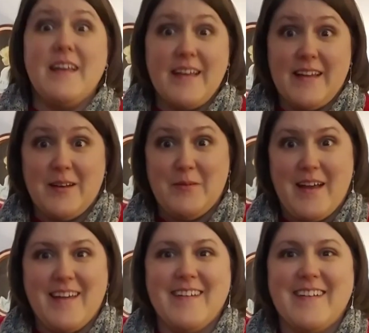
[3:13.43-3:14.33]

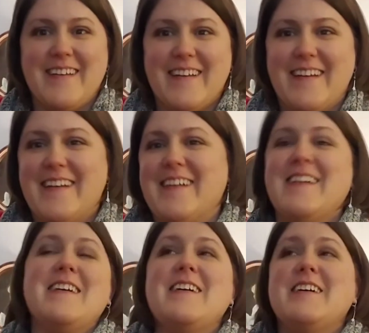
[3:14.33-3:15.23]
Anyway,
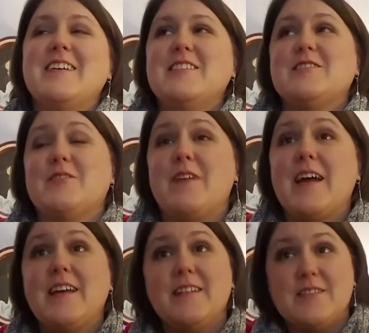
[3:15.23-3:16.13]
so
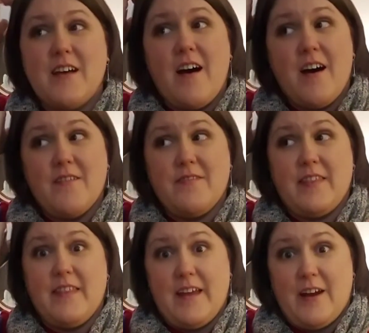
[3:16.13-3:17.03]
Ryan is off
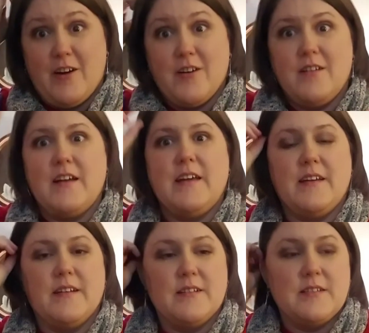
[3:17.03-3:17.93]
there. He
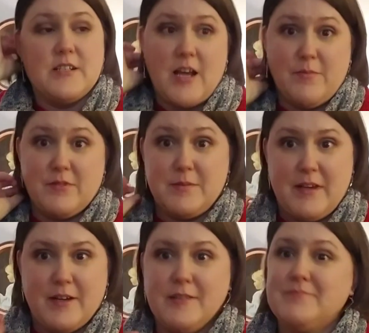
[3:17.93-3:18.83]
is the chapel
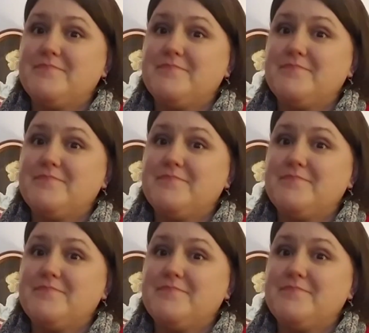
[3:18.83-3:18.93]
speaker.